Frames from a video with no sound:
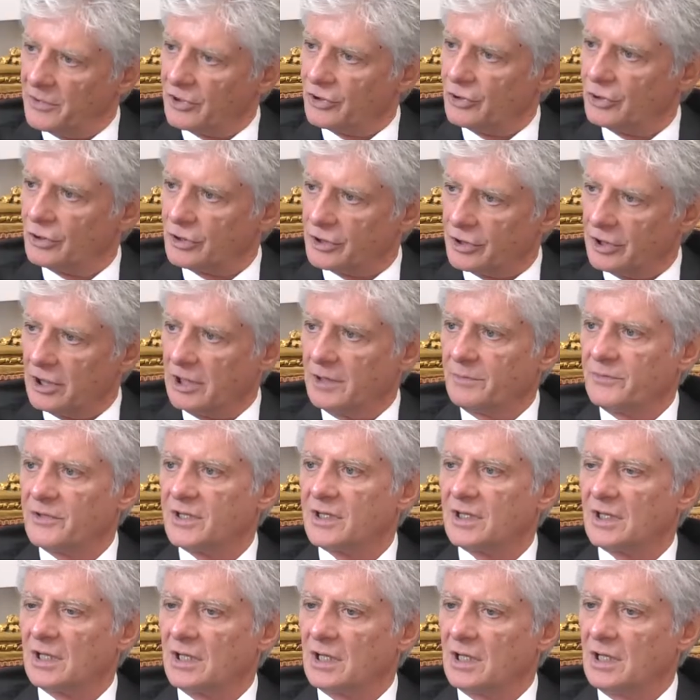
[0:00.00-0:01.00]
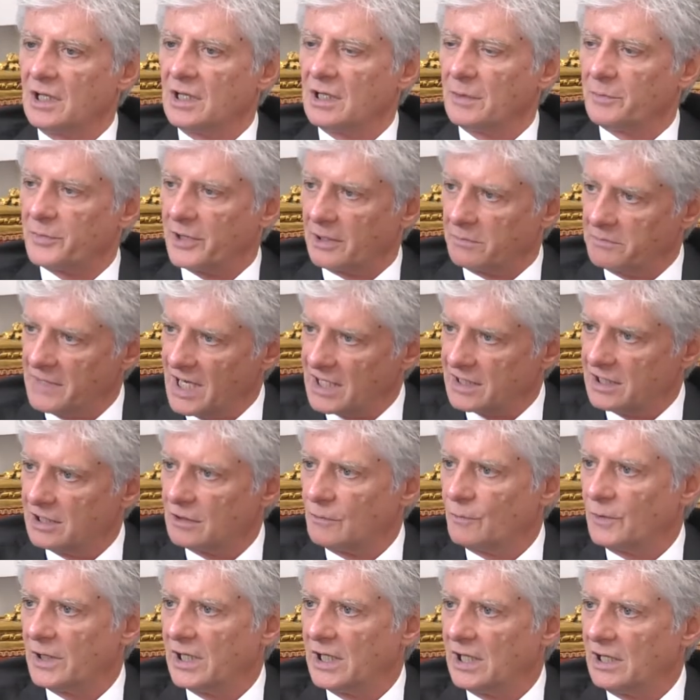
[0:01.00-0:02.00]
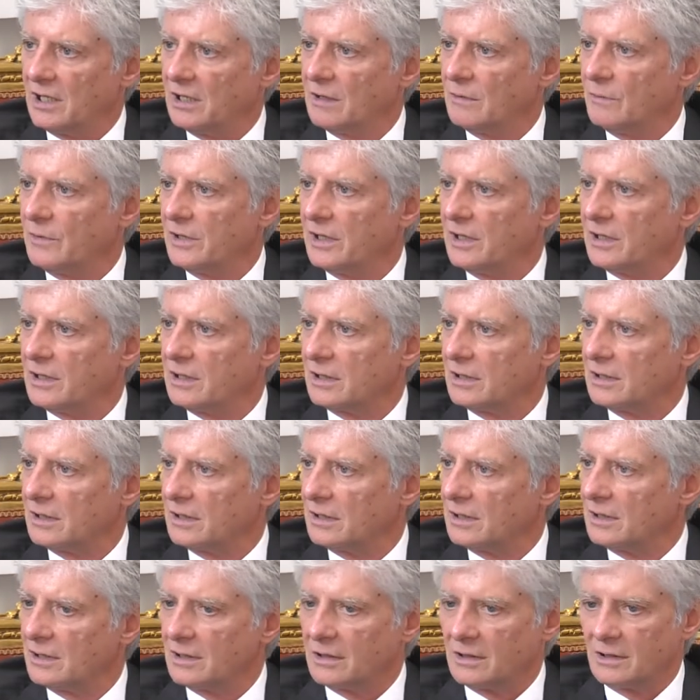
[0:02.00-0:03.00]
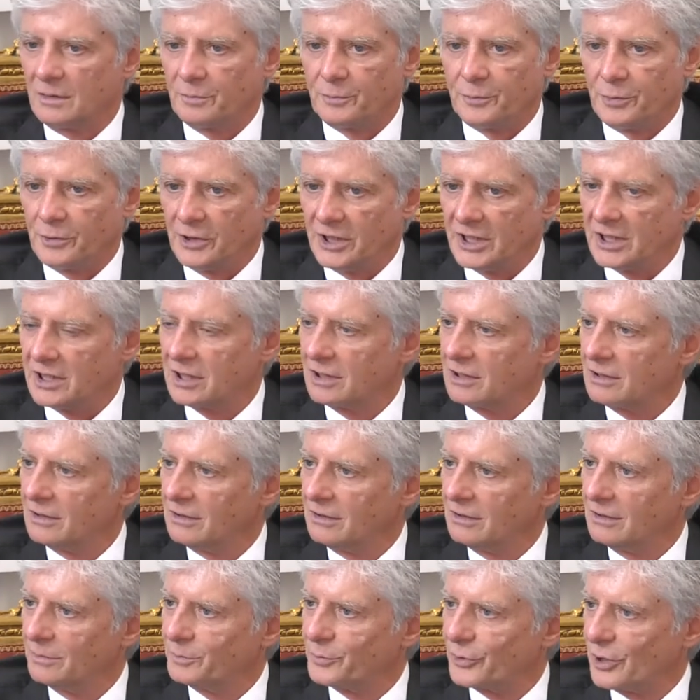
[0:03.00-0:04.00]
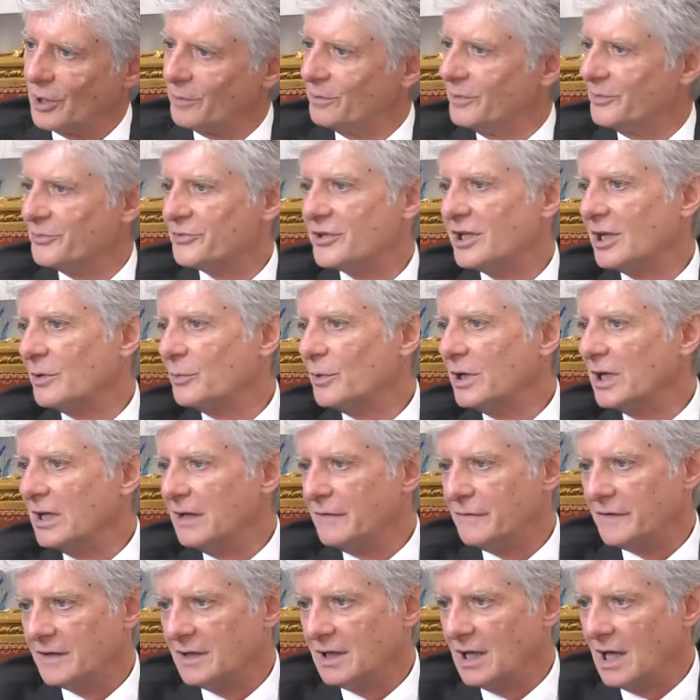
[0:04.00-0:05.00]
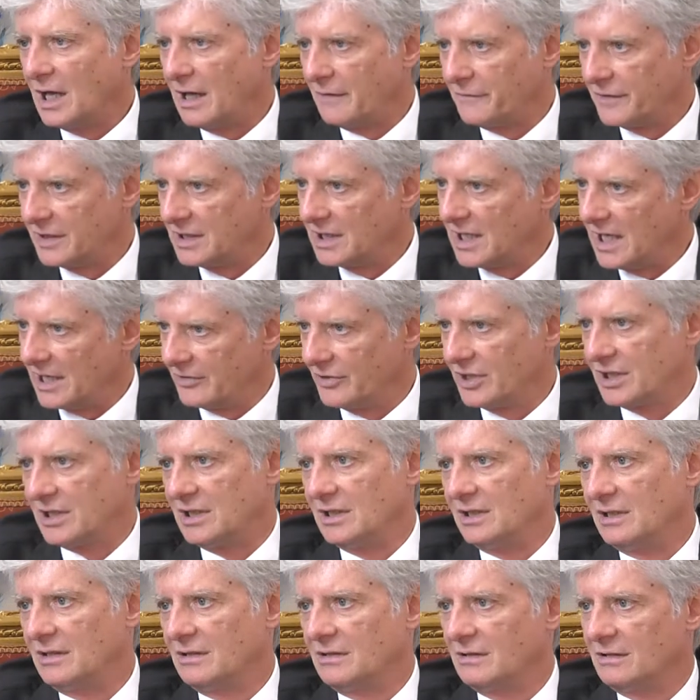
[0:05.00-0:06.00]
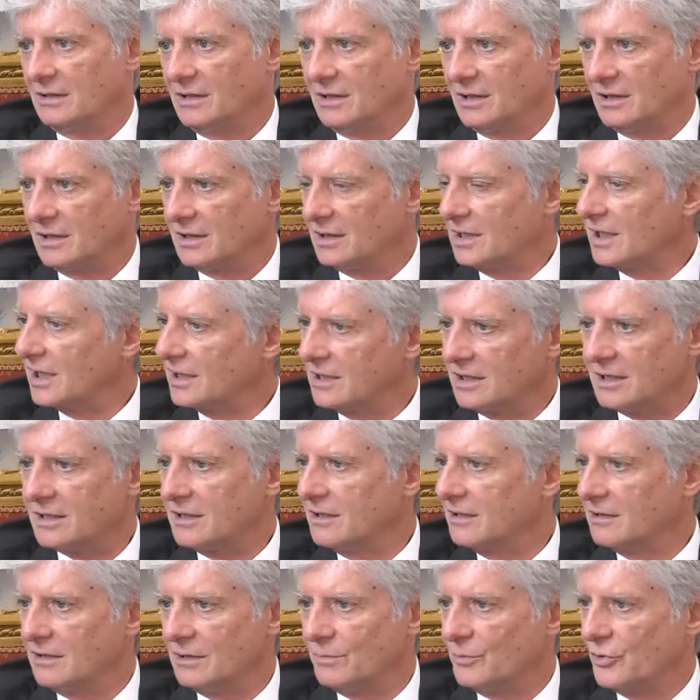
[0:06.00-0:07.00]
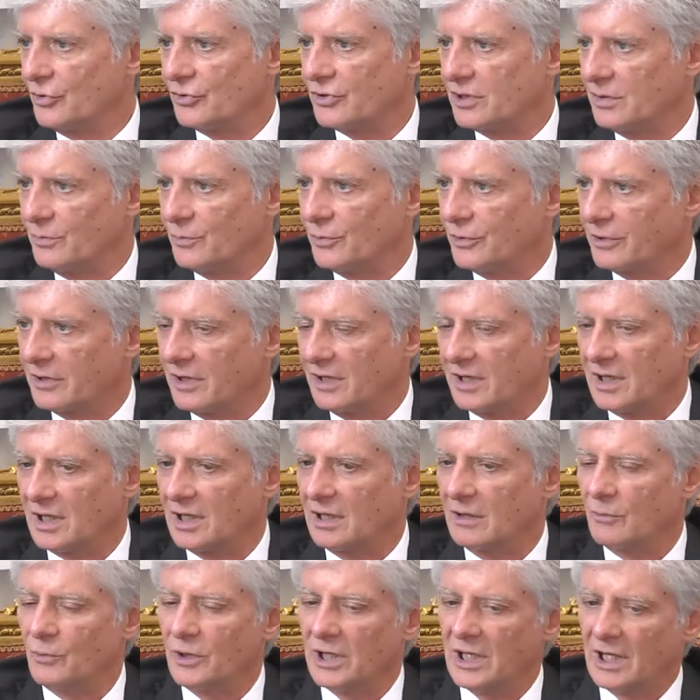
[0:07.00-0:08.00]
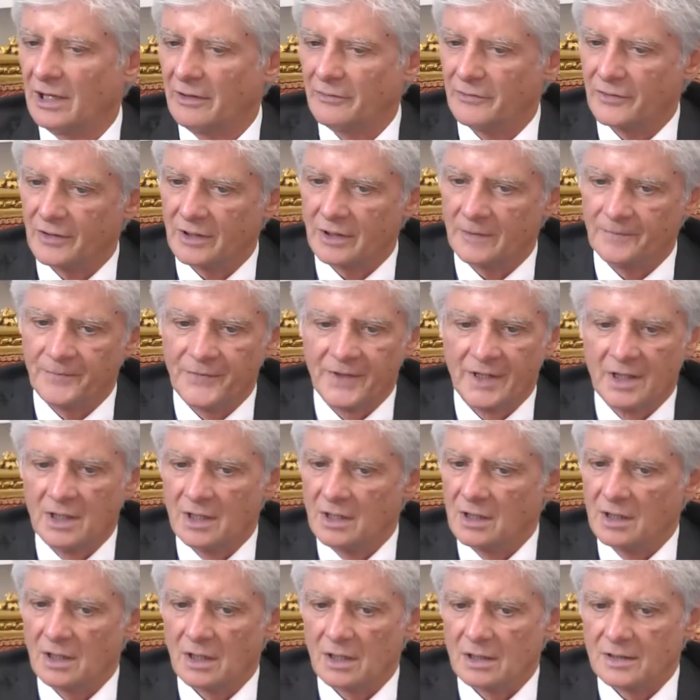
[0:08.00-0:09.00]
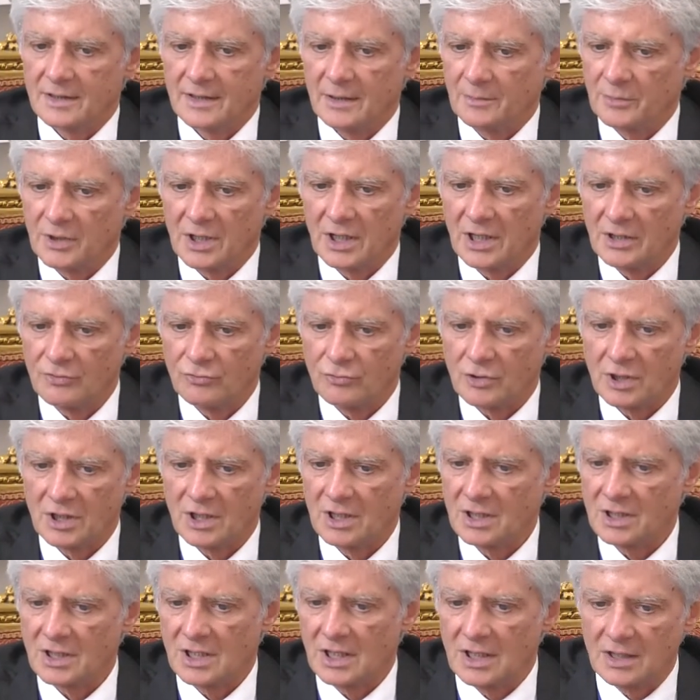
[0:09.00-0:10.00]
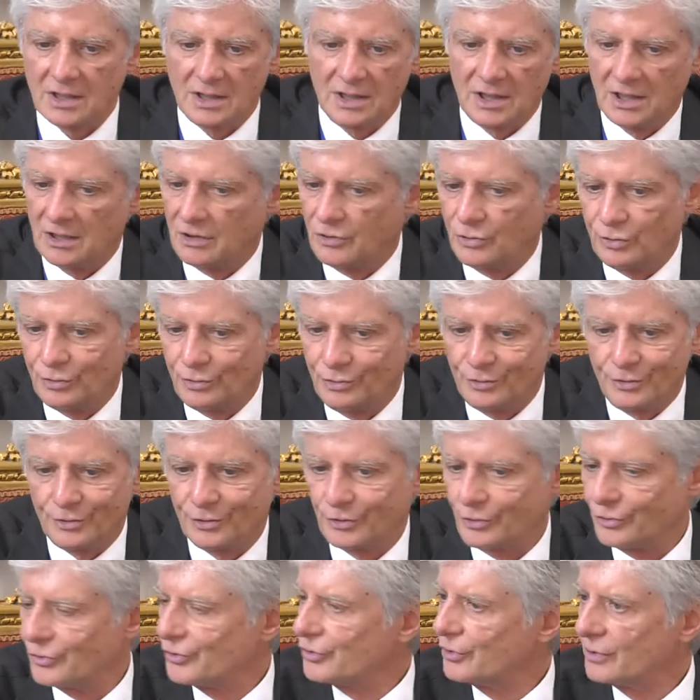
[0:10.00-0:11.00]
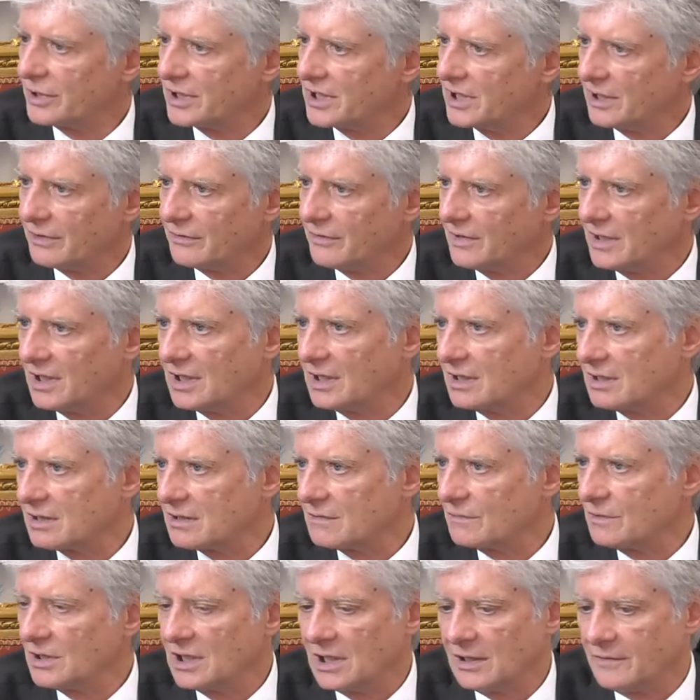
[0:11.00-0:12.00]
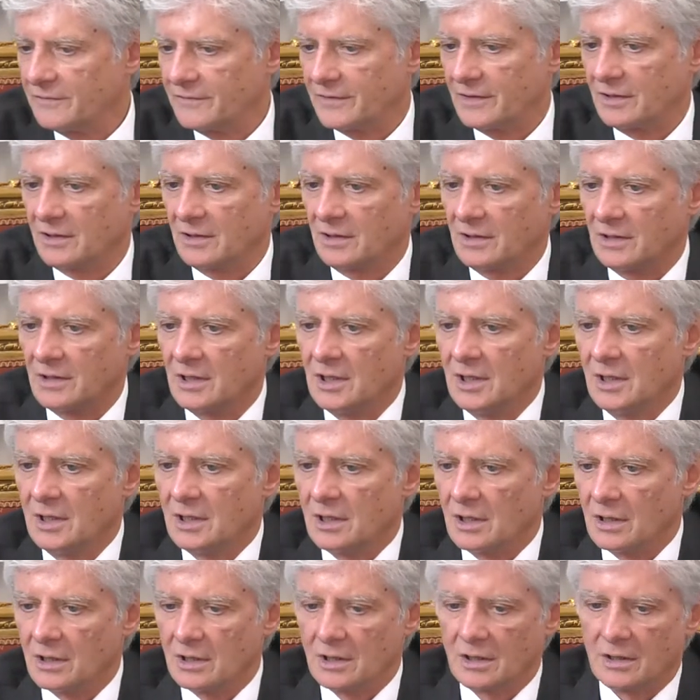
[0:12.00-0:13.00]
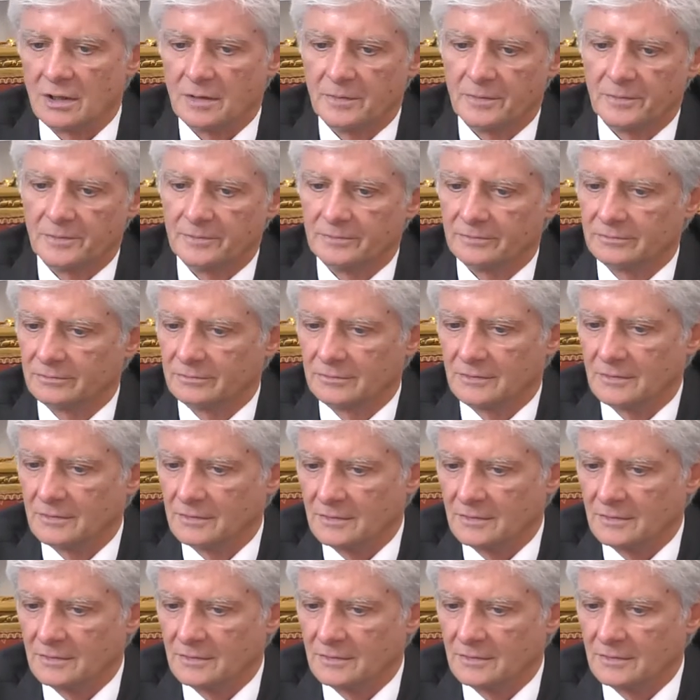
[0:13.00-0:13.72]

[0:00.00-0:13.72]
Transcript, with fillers: to terms uh, in a pragmatic way with uh, the political problems that we have inherited. Uh, that is the, the, most important thing. We have uh, uh some countries that need to, to sort out things. We have uh, um,